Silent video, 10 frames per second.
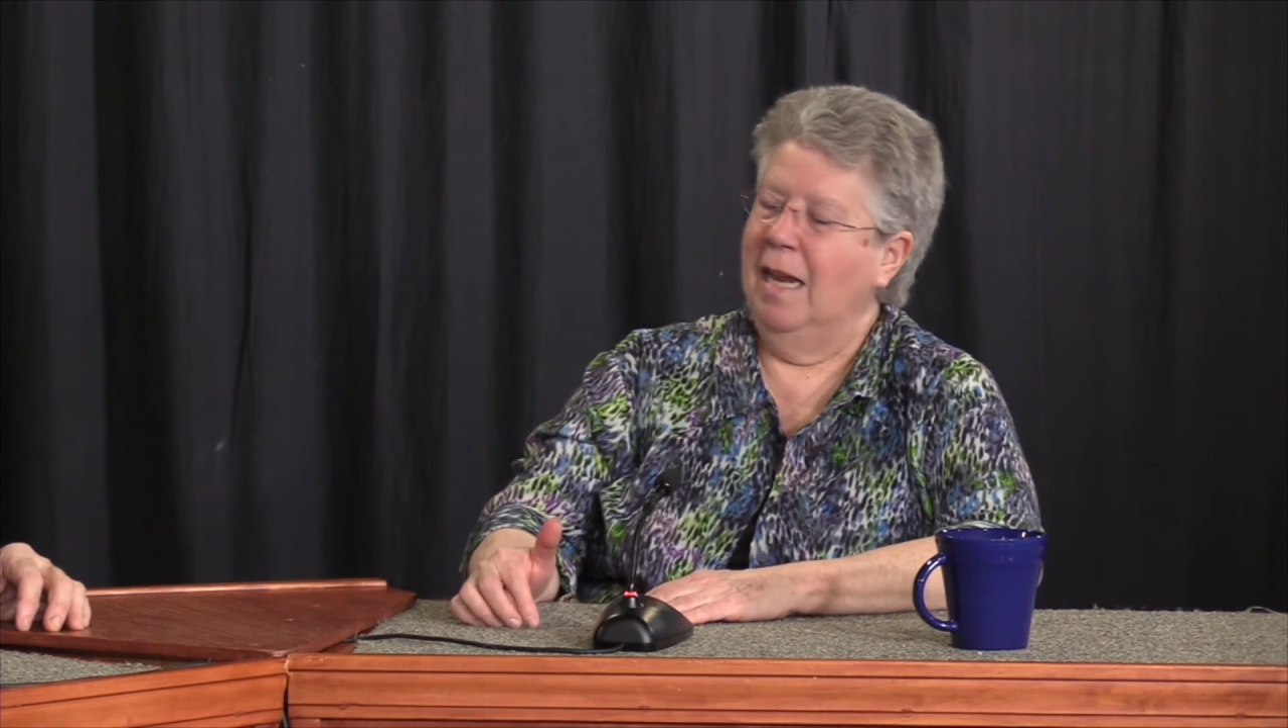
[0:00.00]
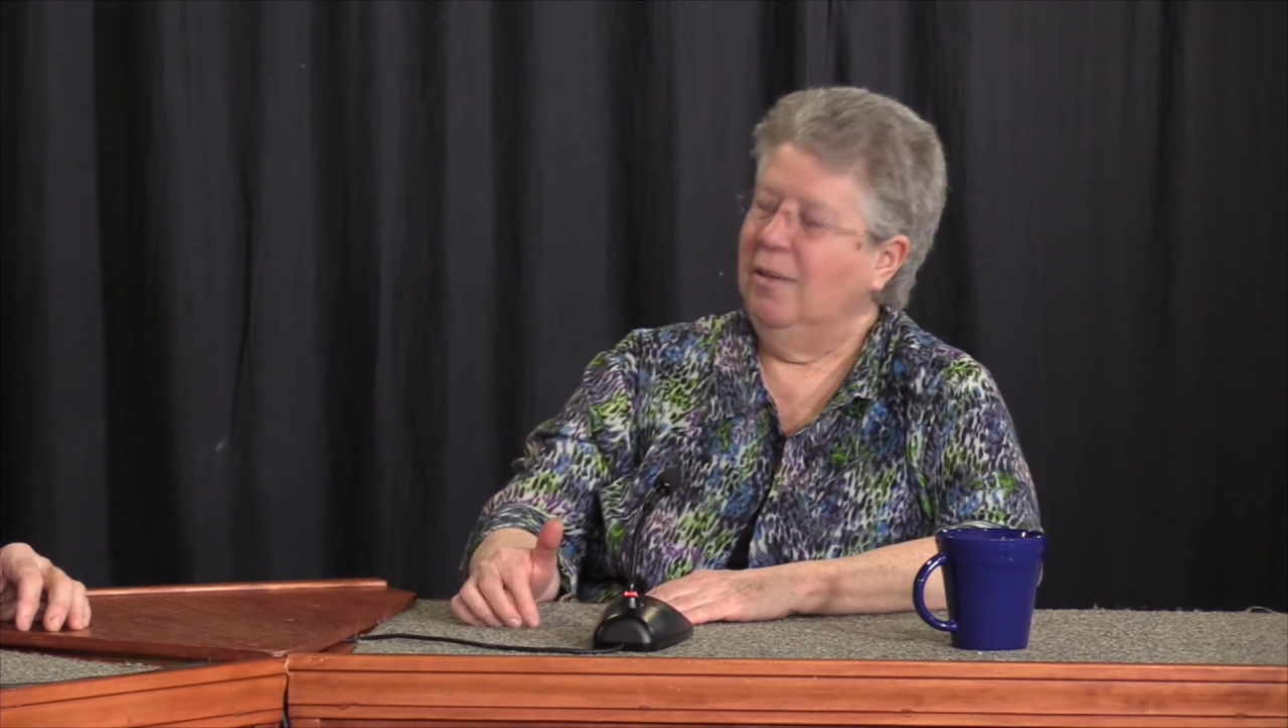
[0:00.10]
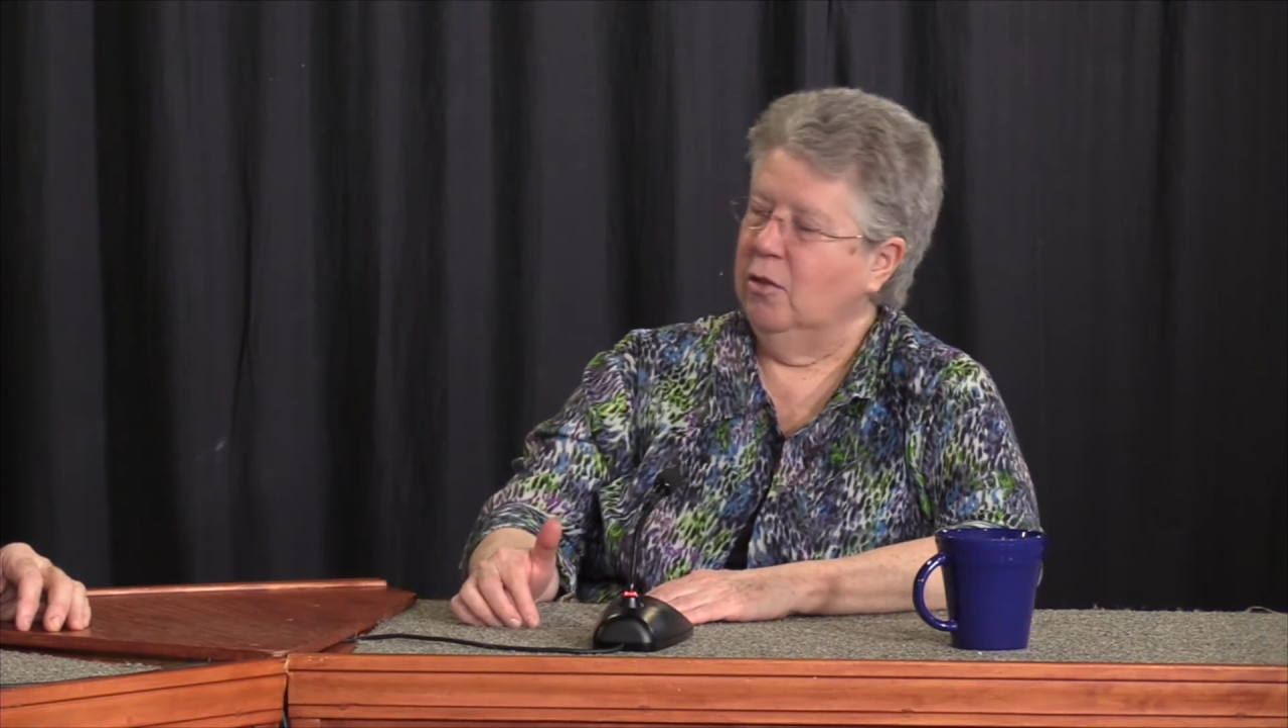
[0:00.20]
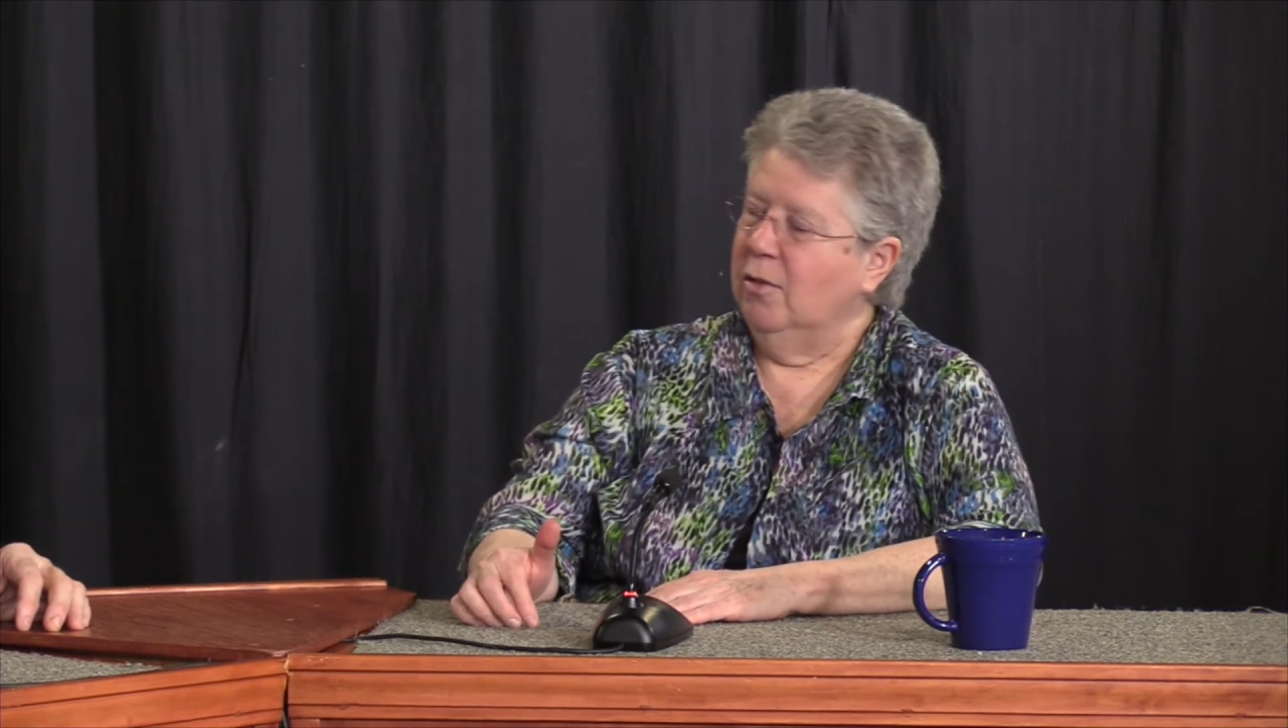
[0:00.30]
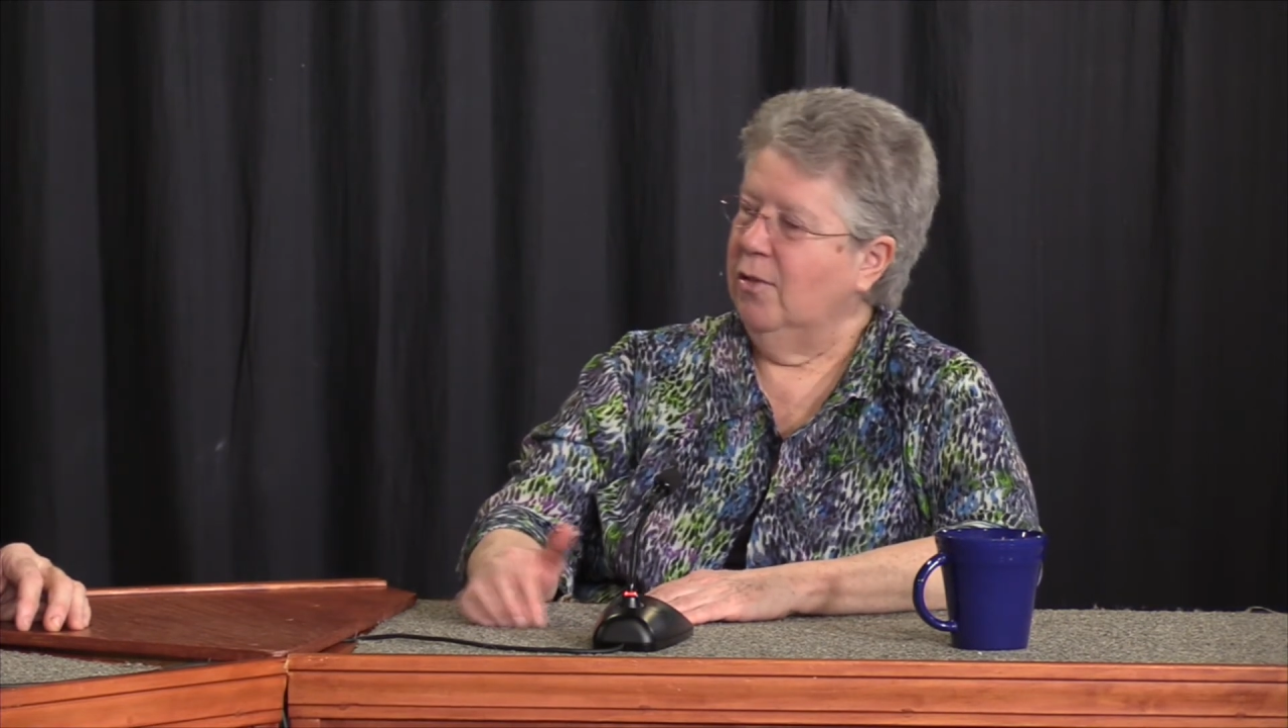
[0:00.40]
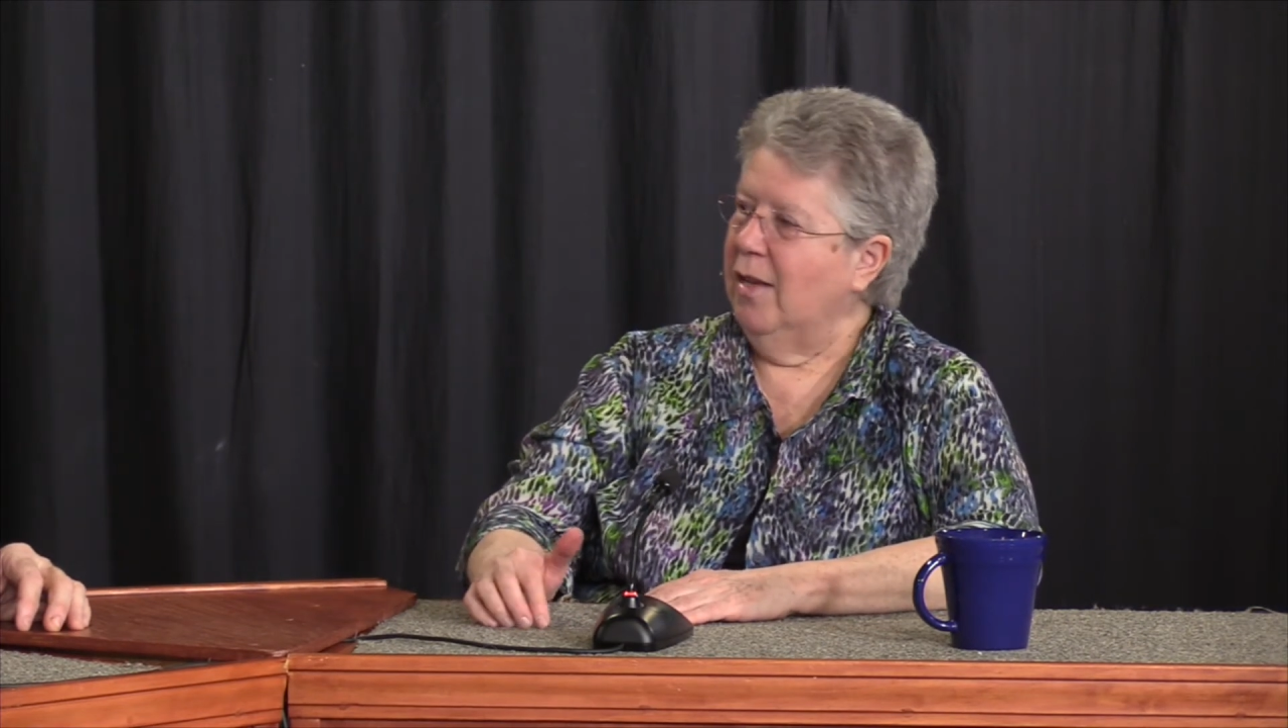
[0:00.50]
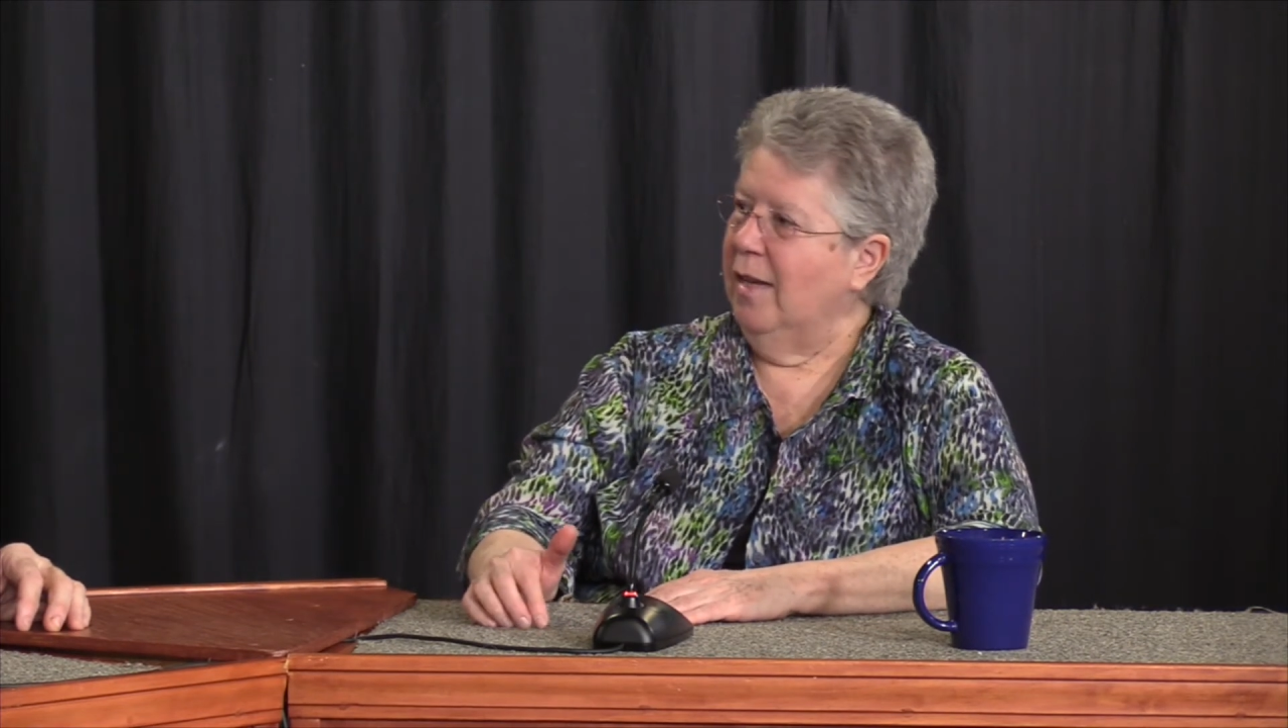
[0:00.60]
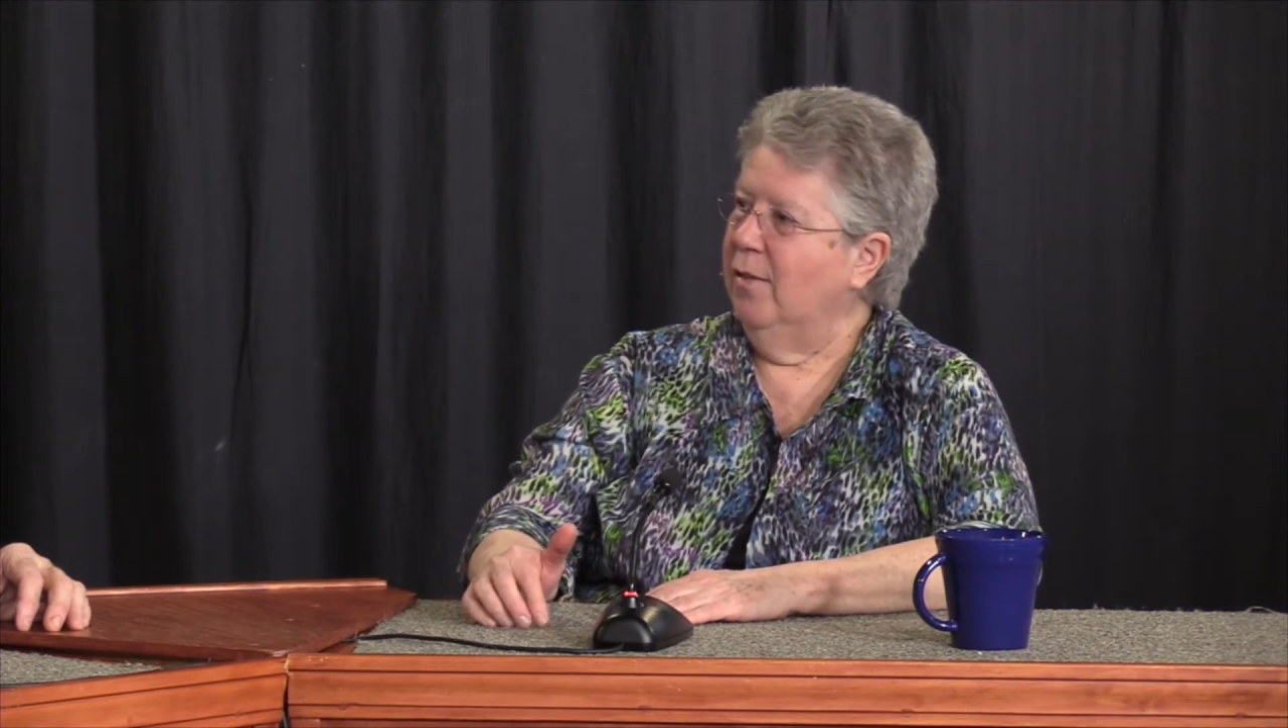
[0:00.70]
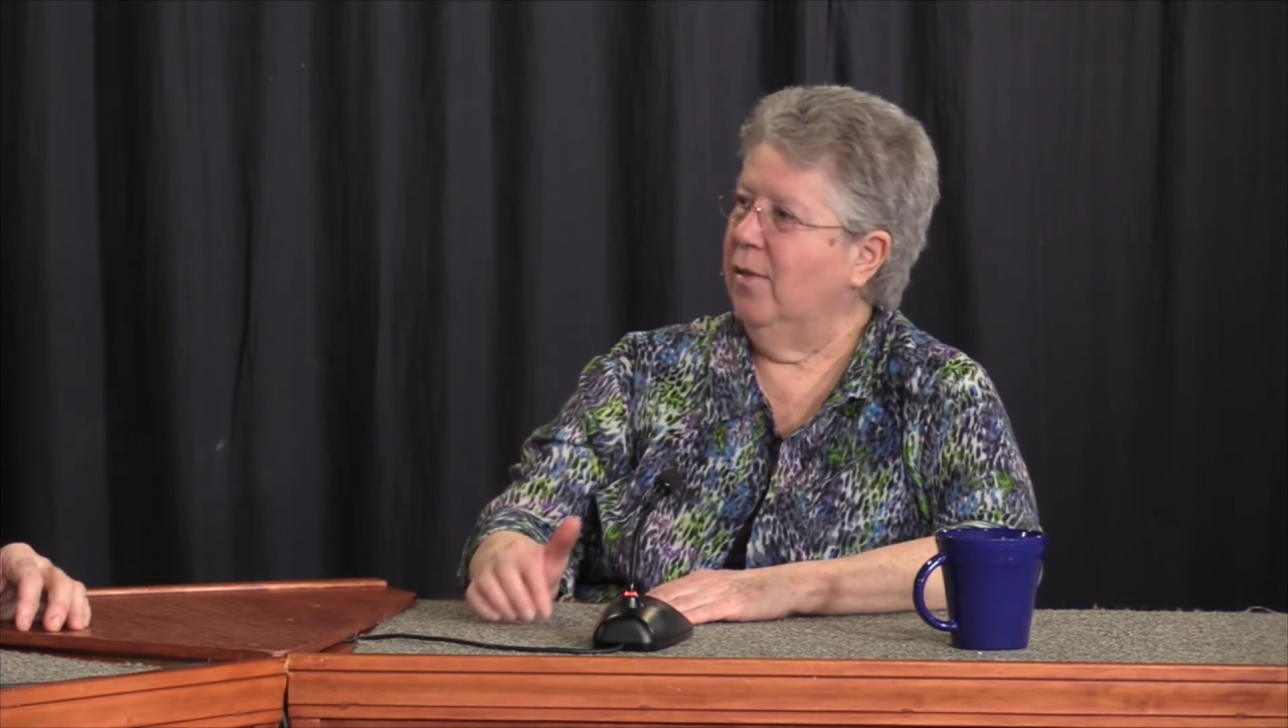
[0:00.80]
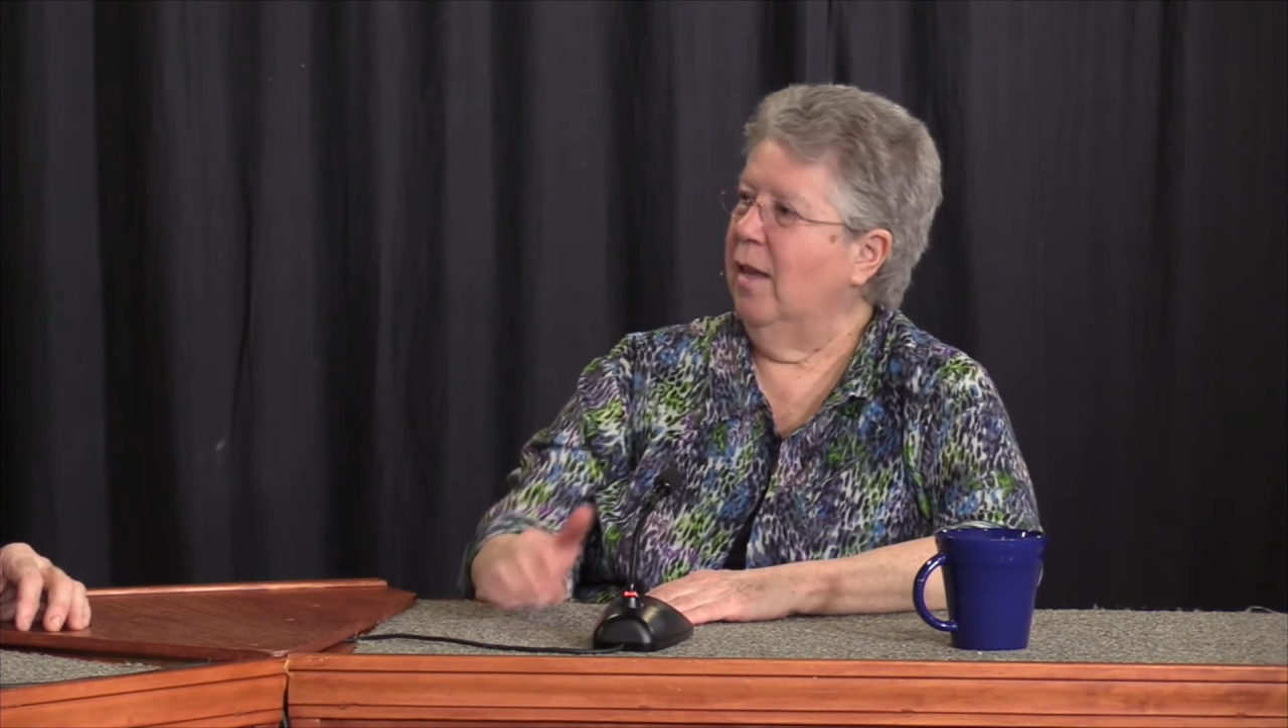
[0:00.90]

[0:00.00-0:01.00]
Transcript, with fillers: agencies